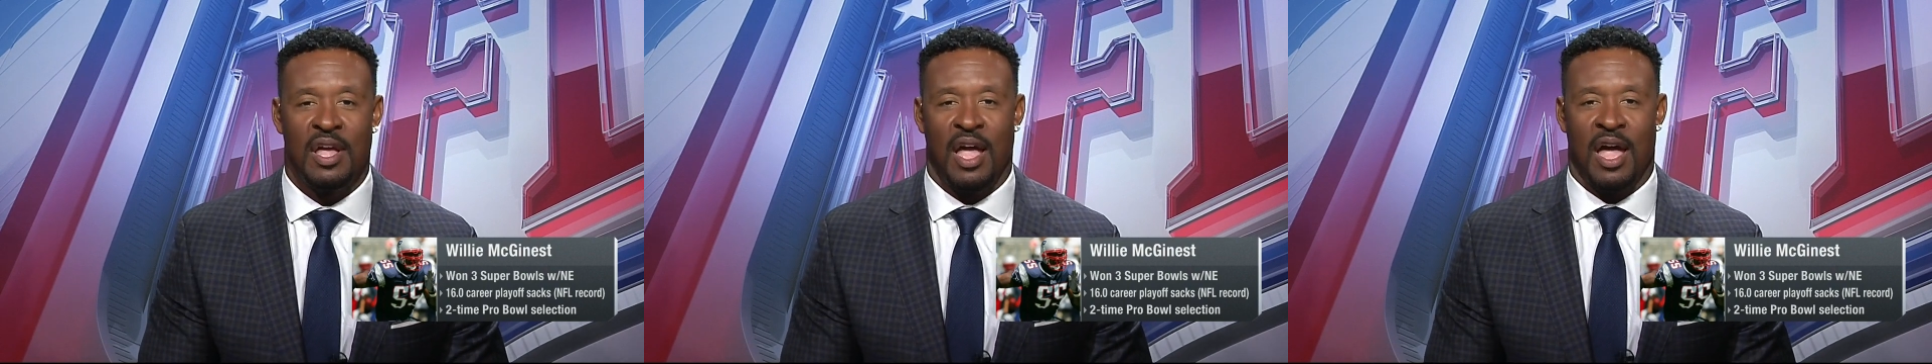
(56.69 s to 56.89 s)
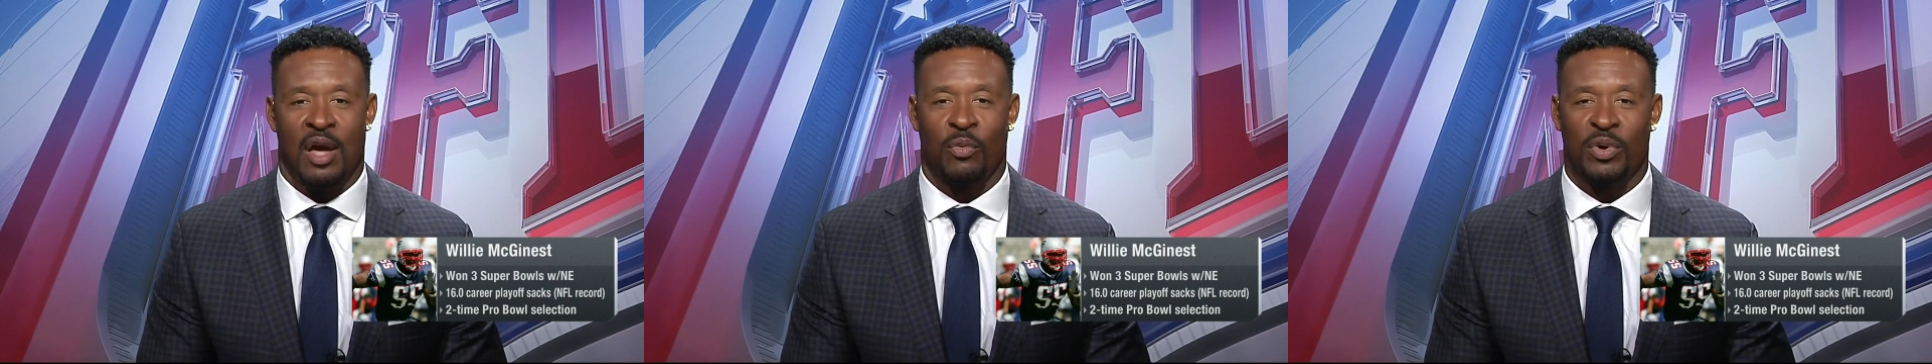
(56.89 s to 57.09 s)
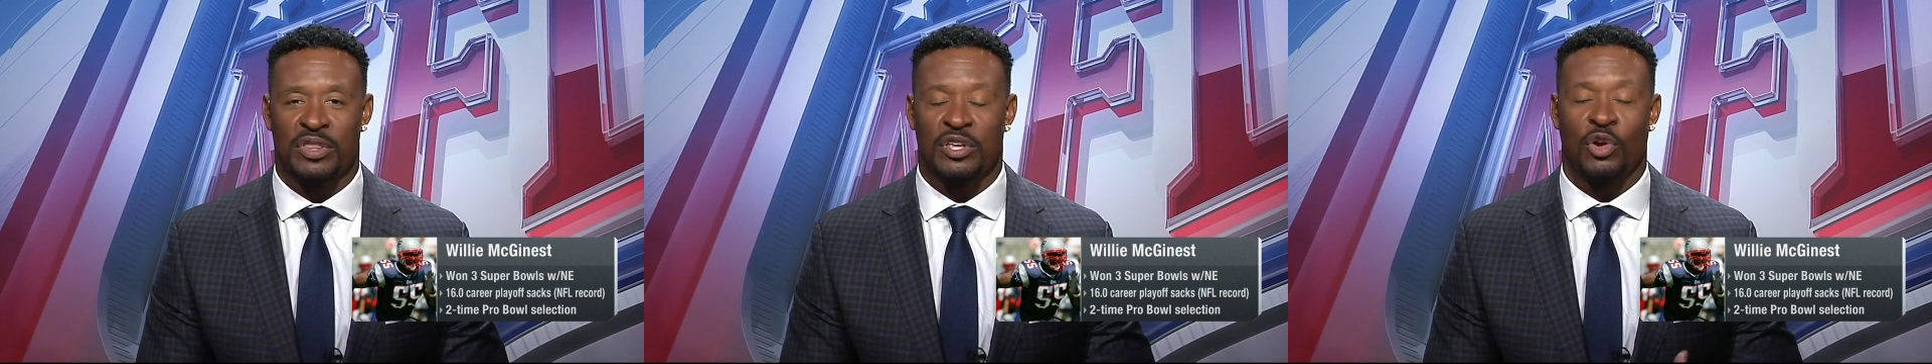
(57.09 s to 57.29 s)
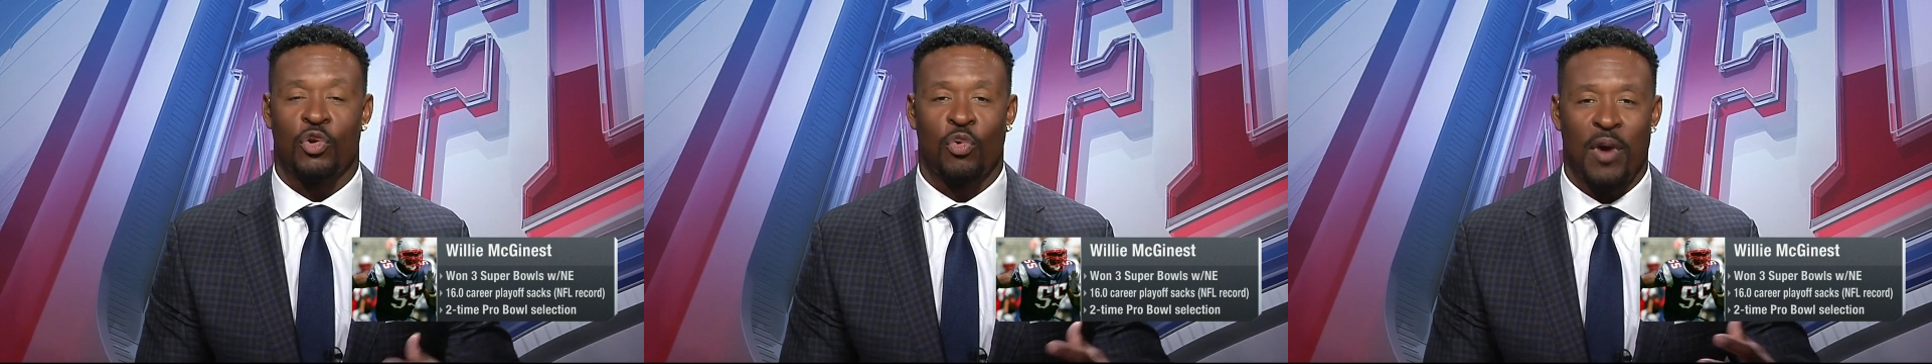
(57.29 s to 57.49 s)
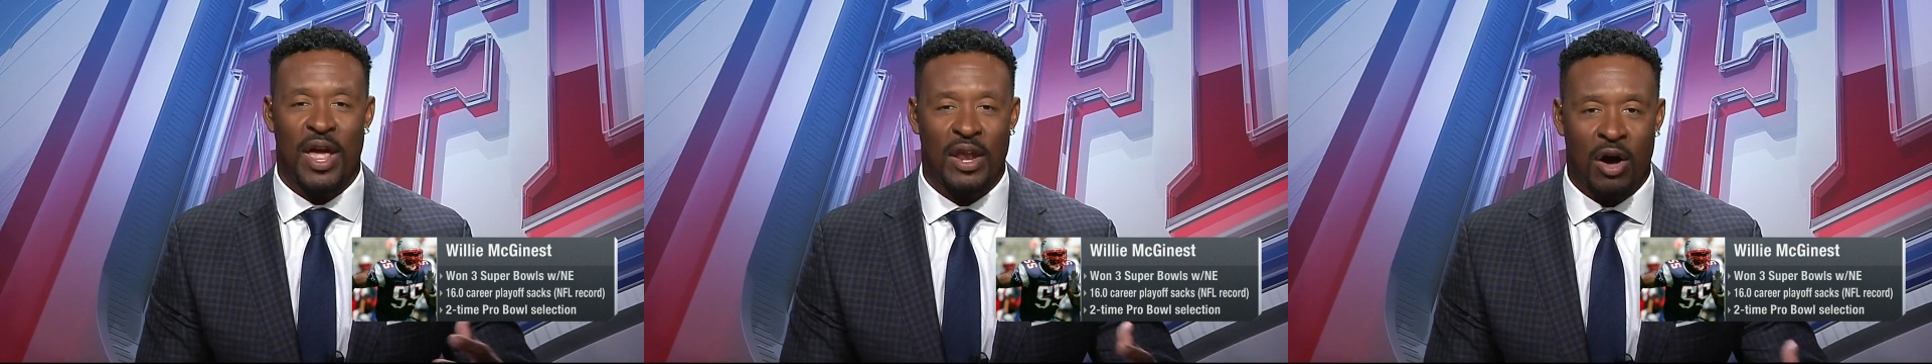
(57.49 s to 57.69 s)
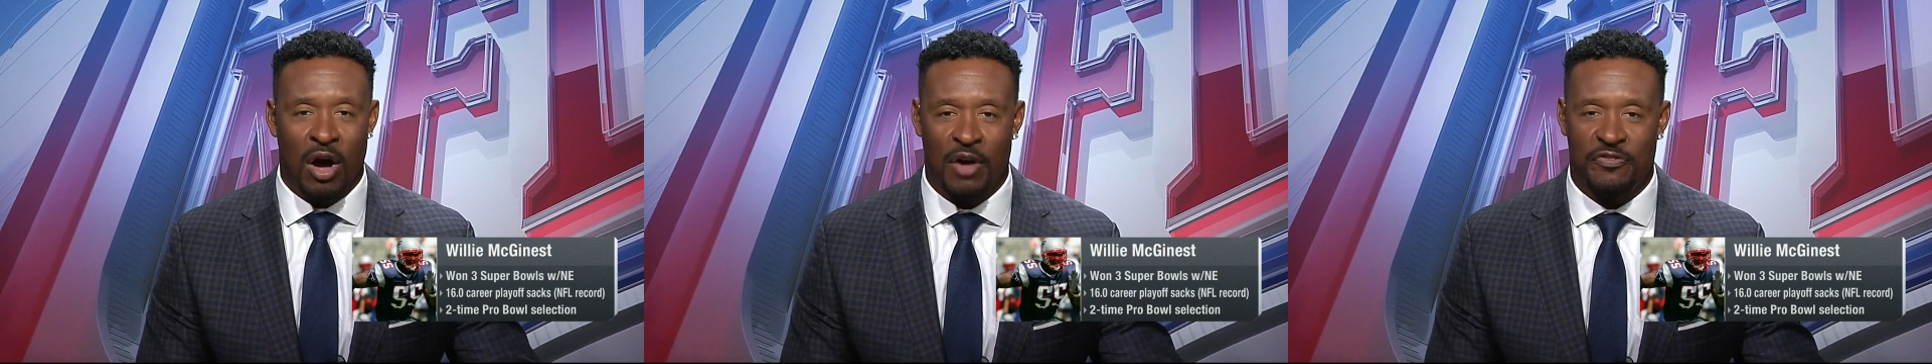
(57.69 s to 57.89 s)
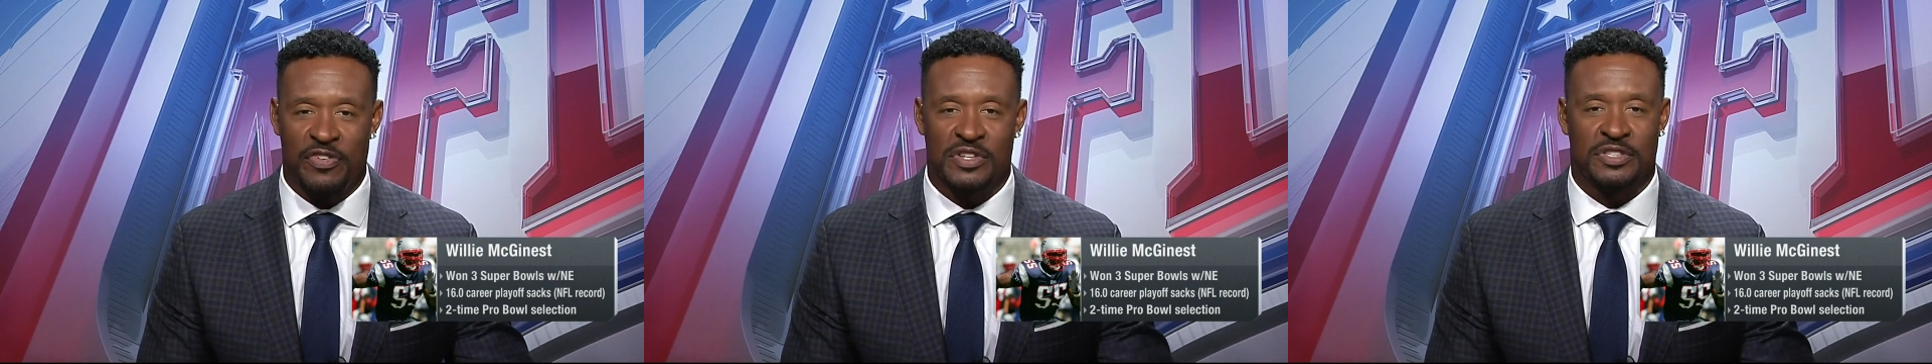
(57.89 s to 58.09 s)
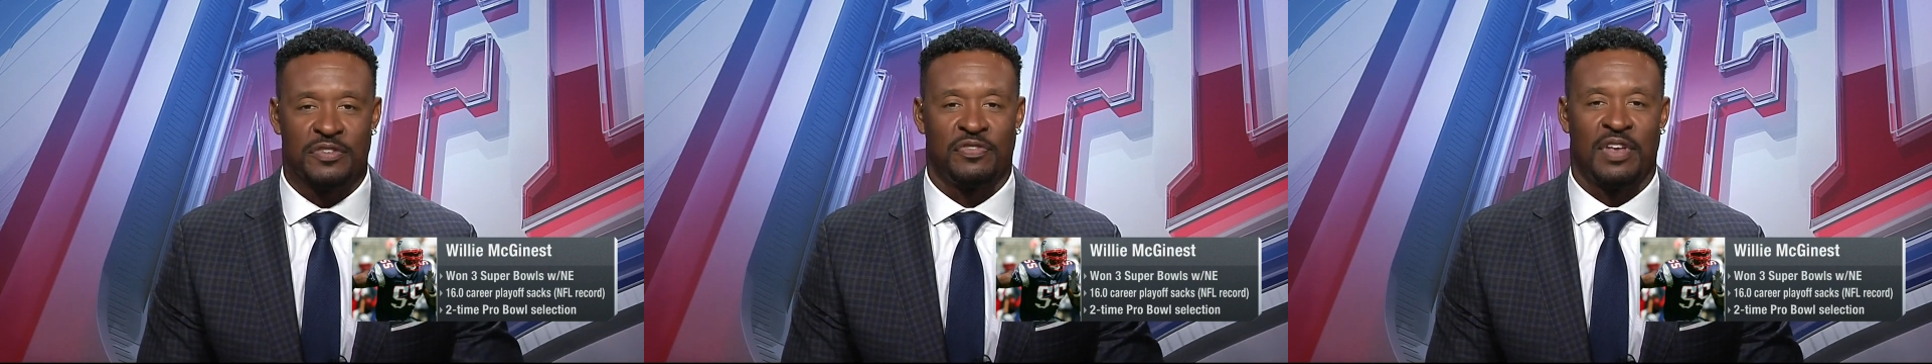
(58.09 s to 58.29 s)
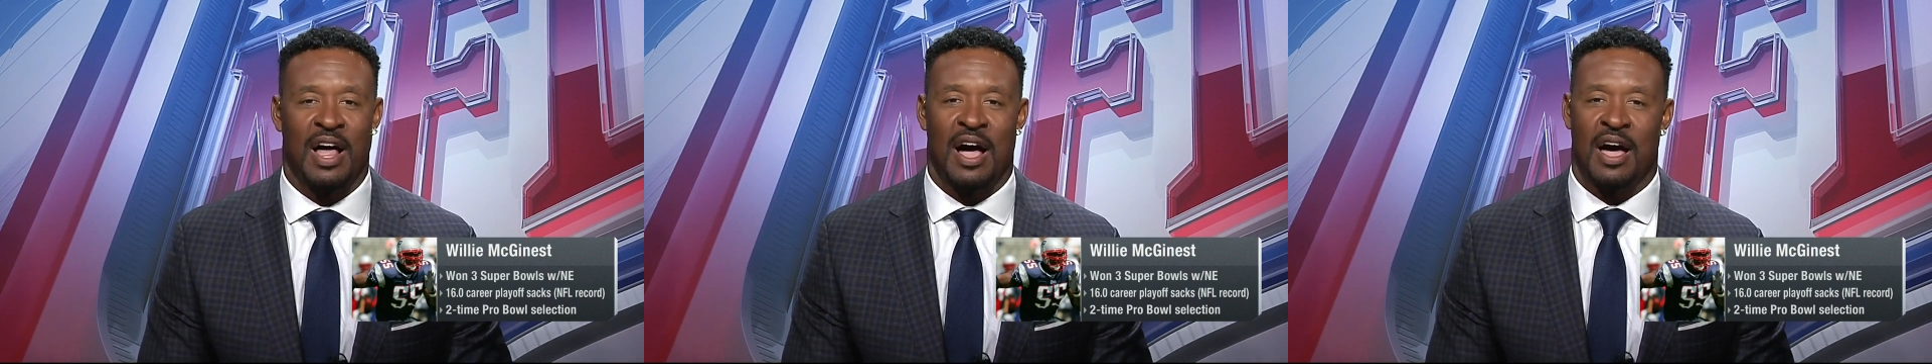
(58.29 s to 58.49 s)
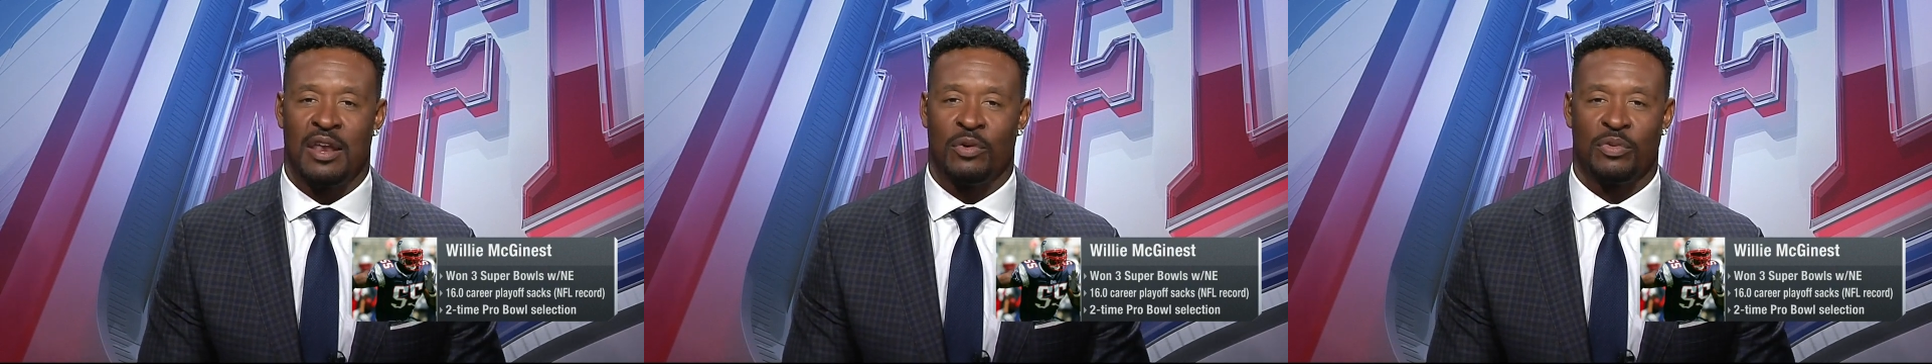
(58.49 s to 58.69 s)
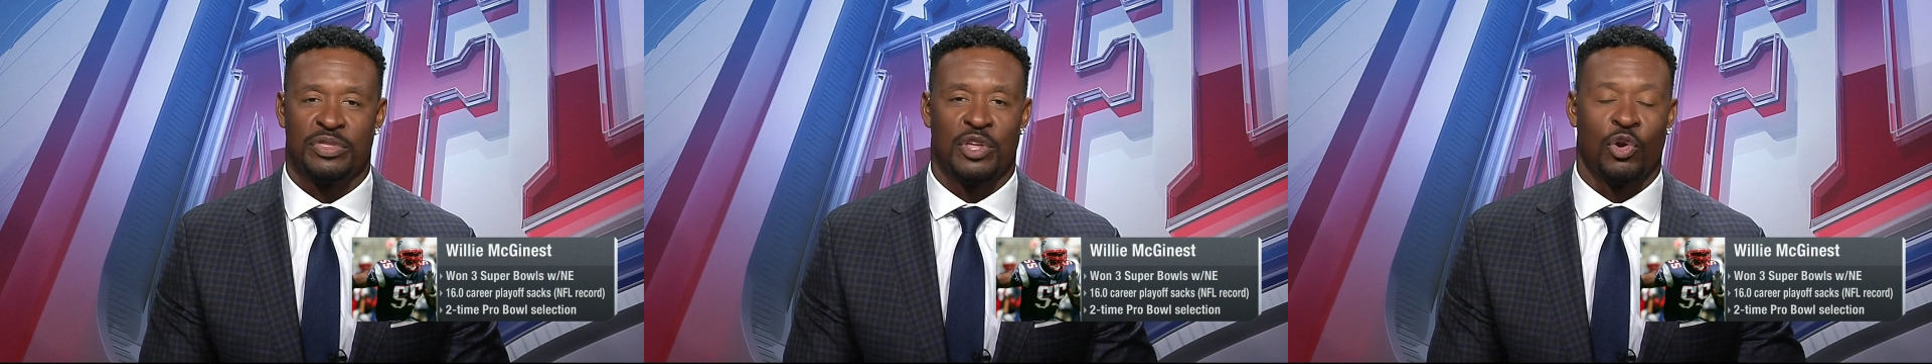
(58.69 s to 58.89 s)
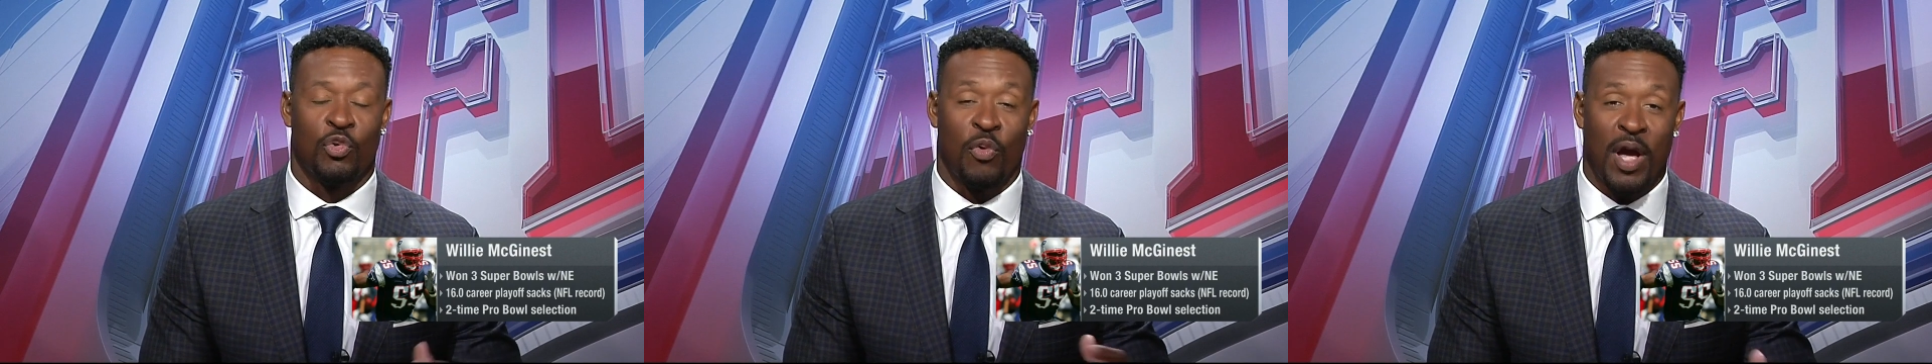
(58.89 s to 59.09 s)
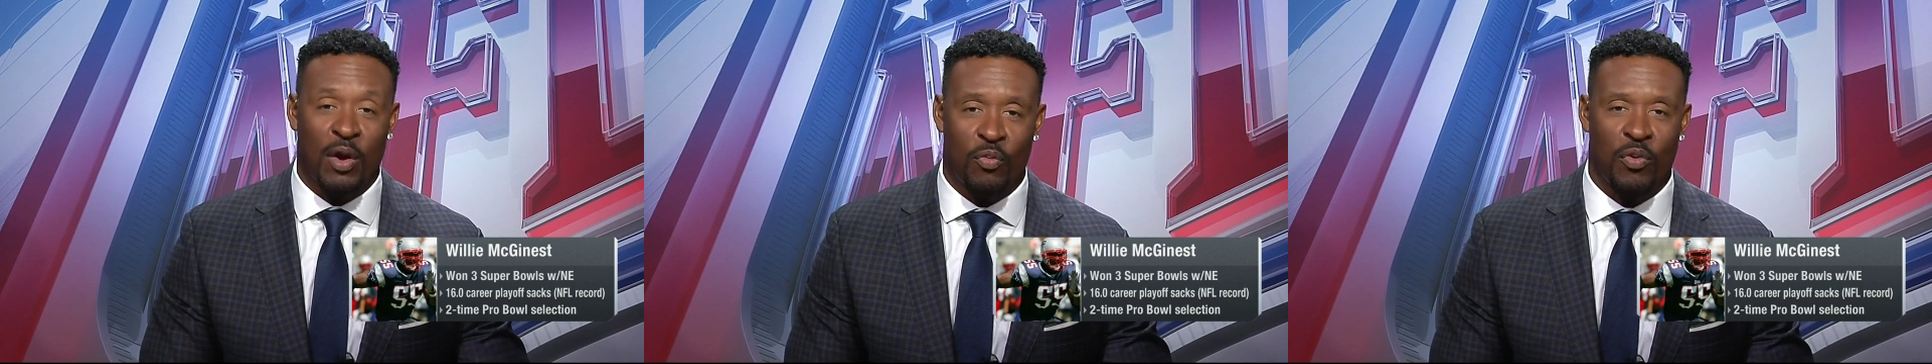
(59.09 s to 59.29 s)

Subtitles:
and with the great offensive line and with the great